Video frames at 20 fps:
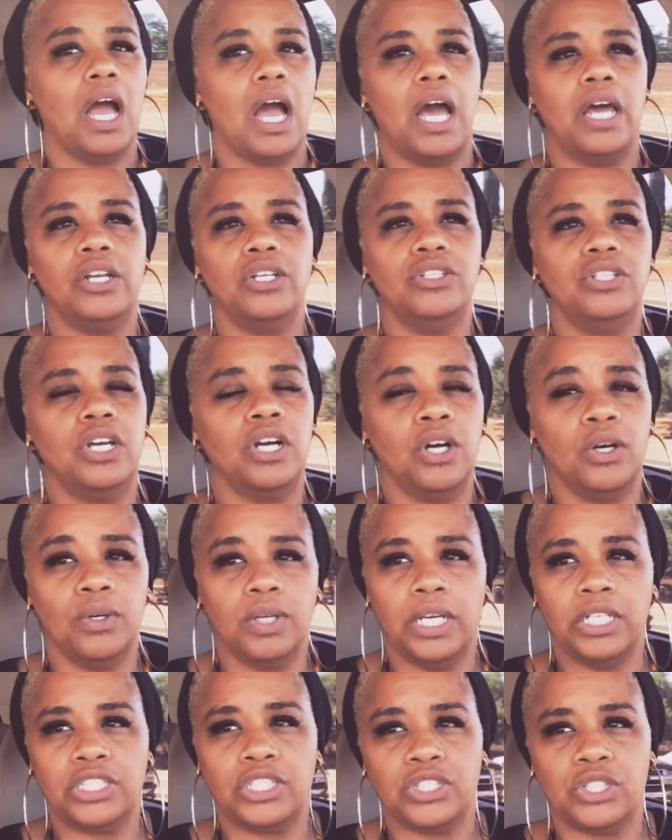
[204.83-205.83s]
I don't
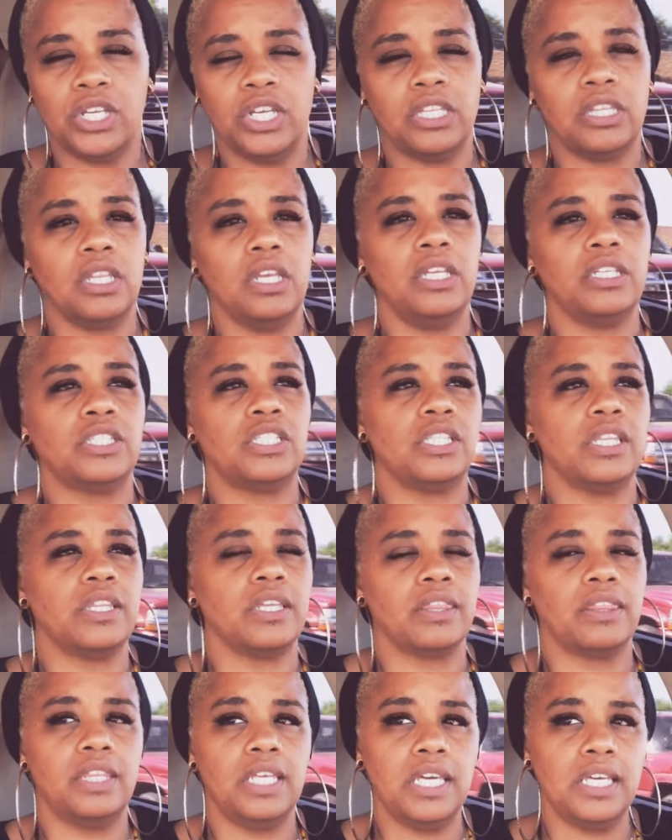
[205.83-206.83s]
know. It's
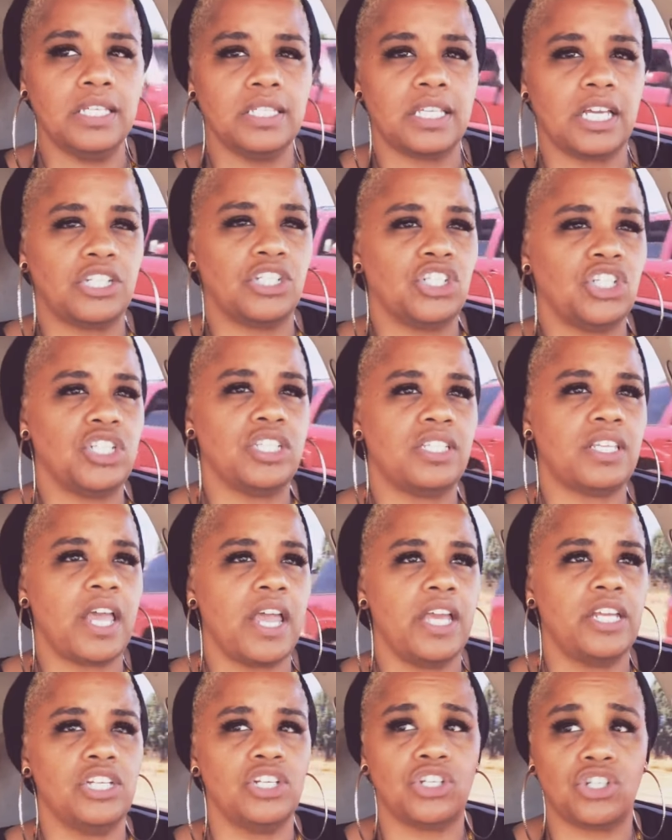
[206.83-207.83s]
the things that she's
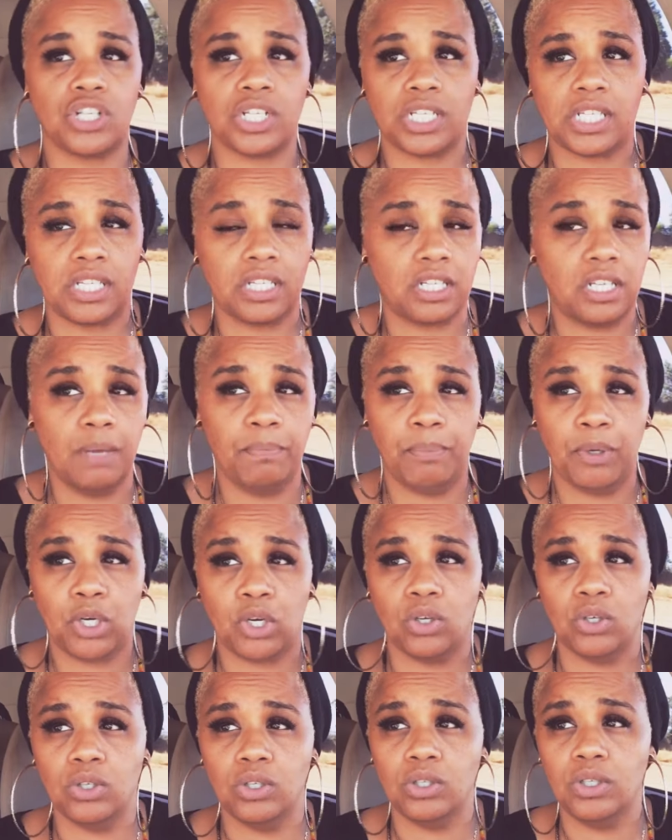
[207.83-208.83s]
saying is just the
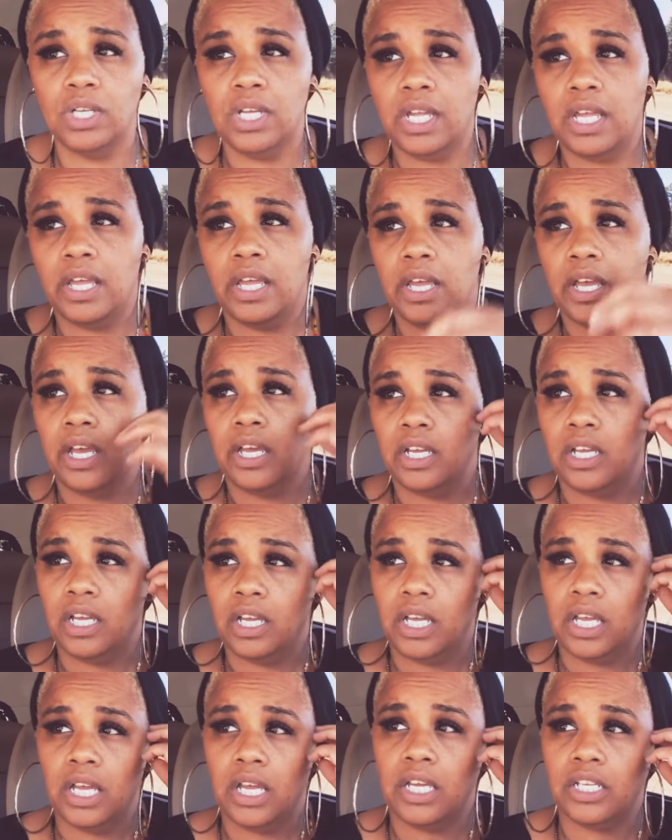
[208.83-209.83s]
typical
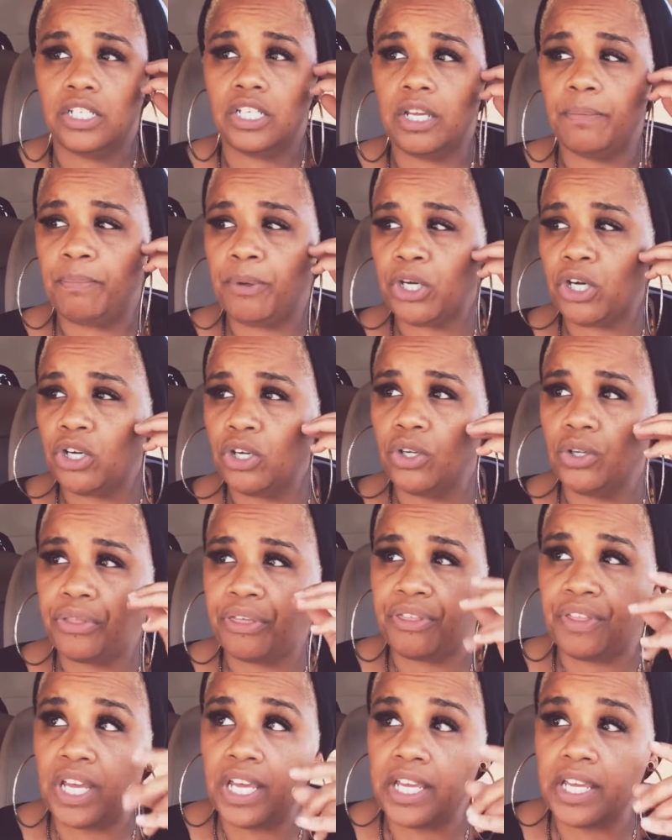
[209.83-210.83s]

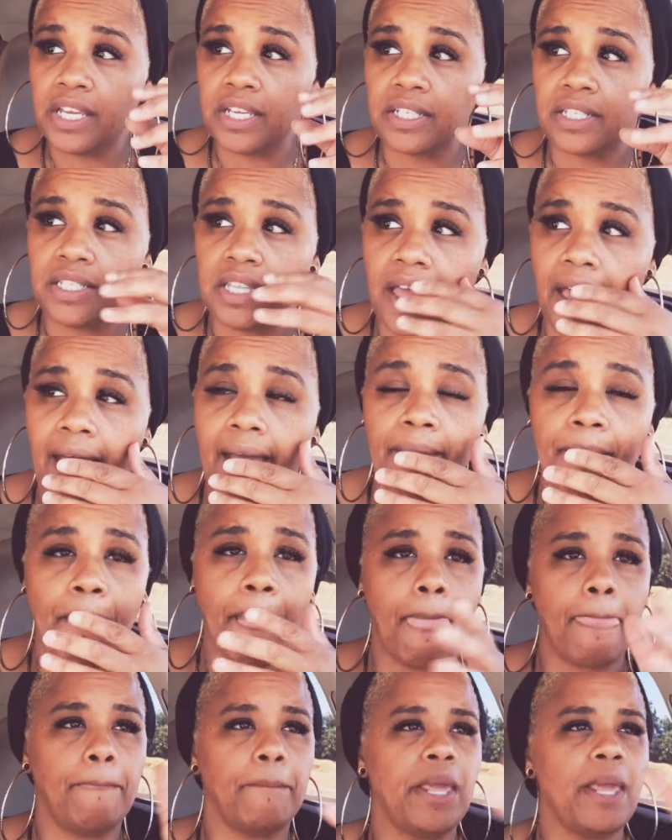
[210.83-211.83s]
things that
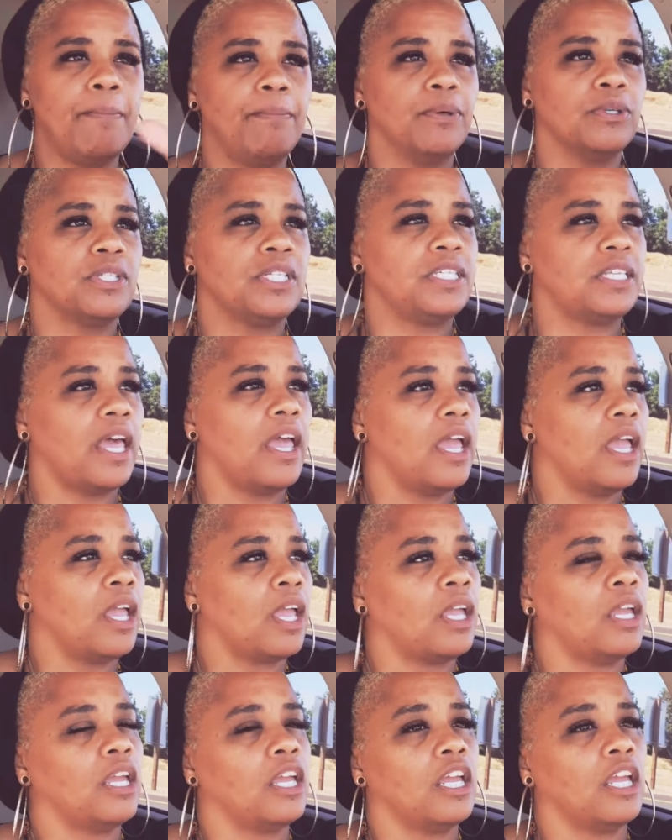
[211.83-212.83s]
people
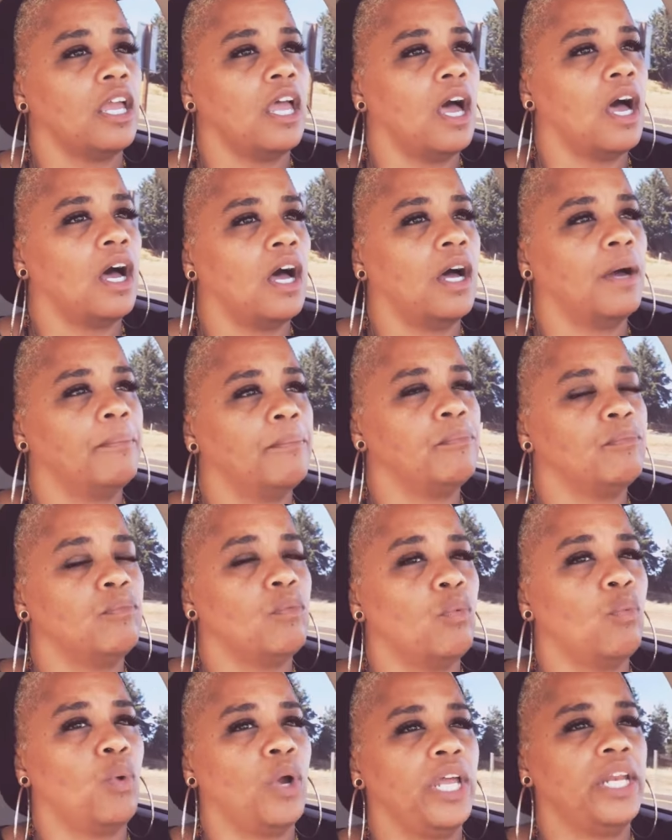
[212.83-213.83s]
say,
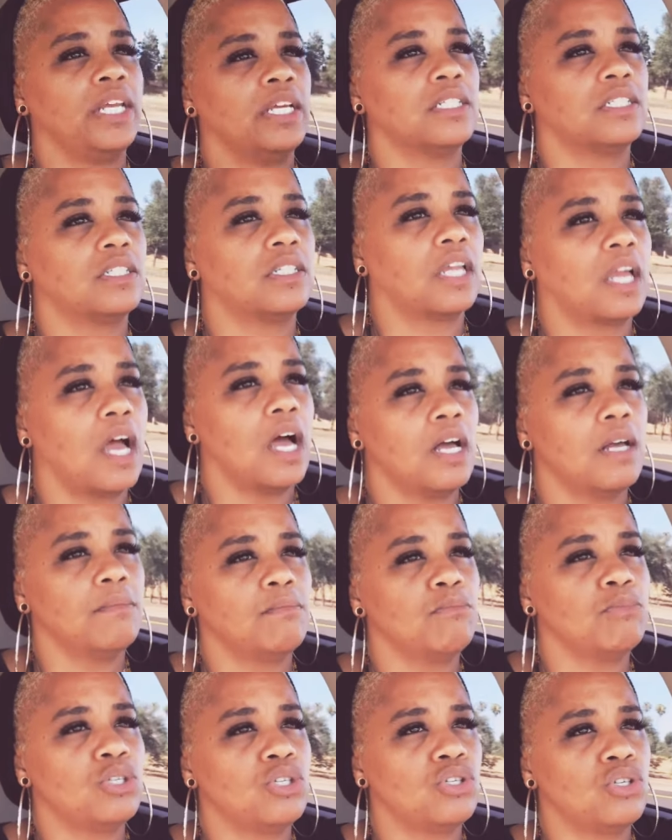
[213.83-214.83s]
when it
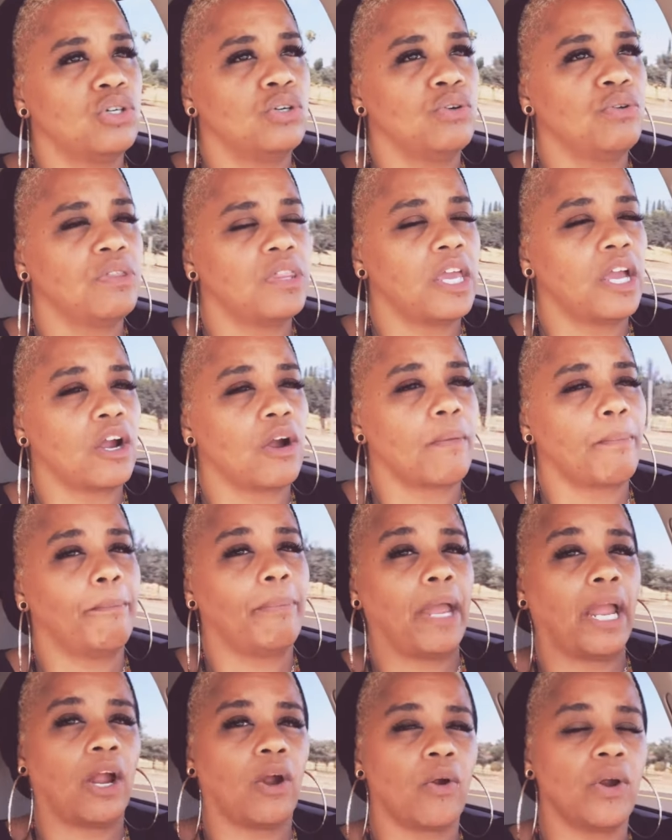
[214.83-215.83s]
comes to their
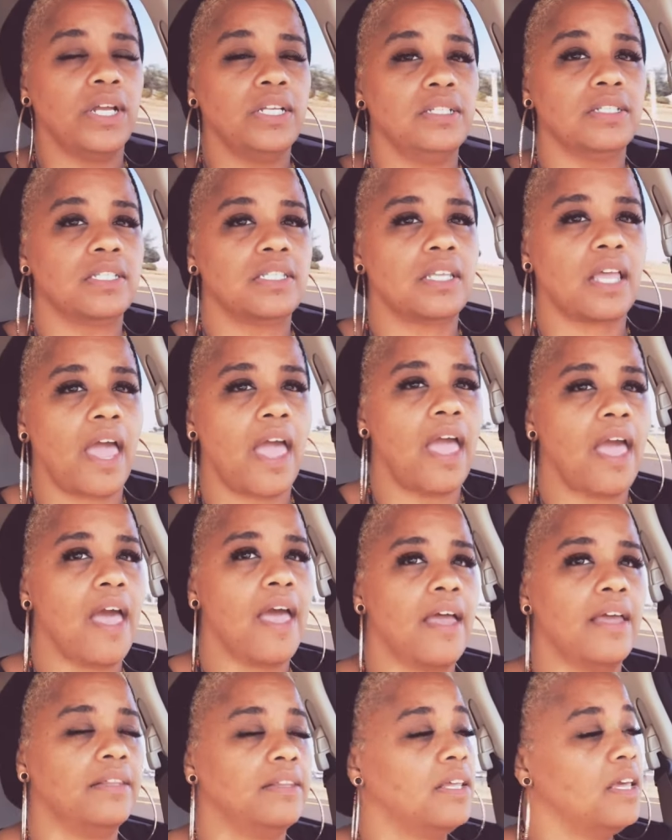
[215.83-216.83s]
parents
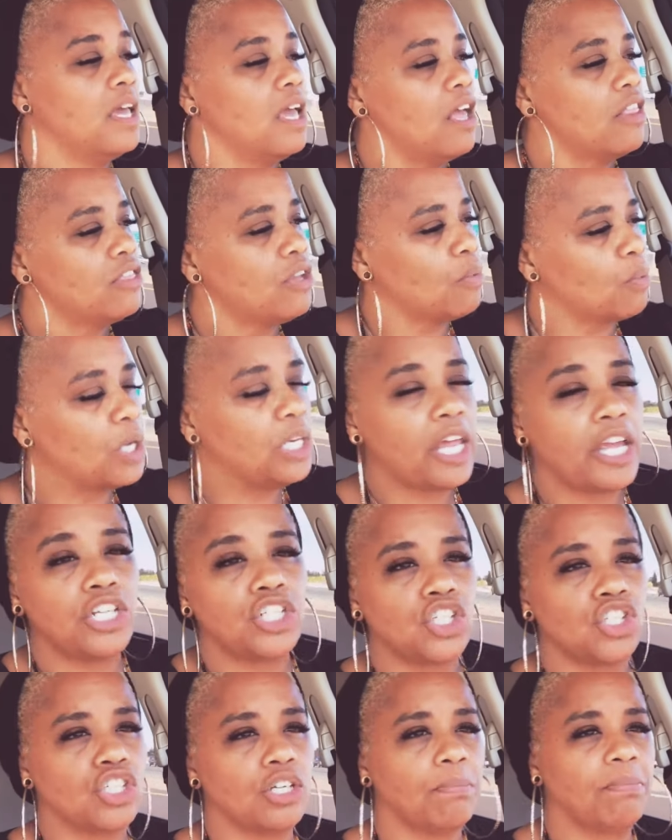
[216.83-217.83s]
and the
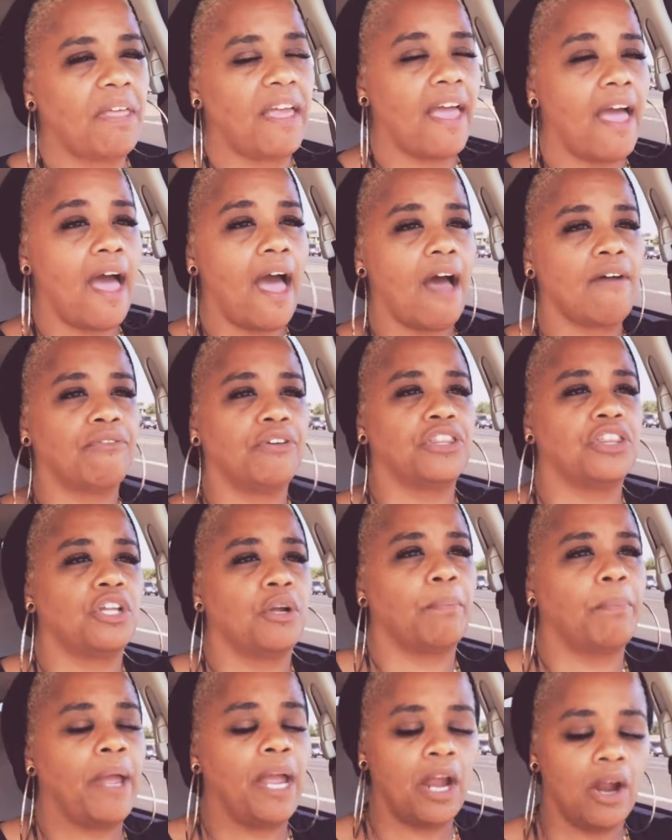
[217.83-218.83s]
relationship they have with
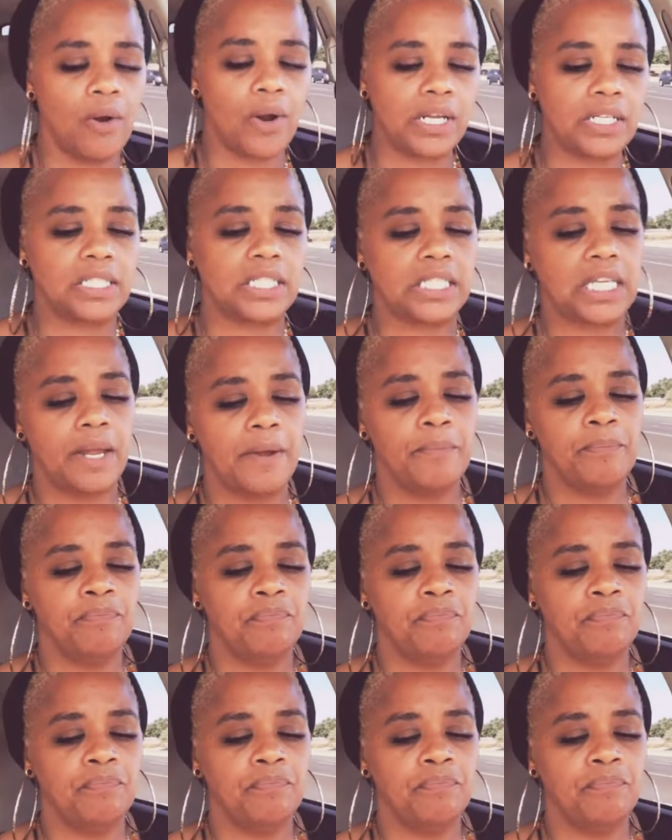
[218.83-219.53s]
their parents.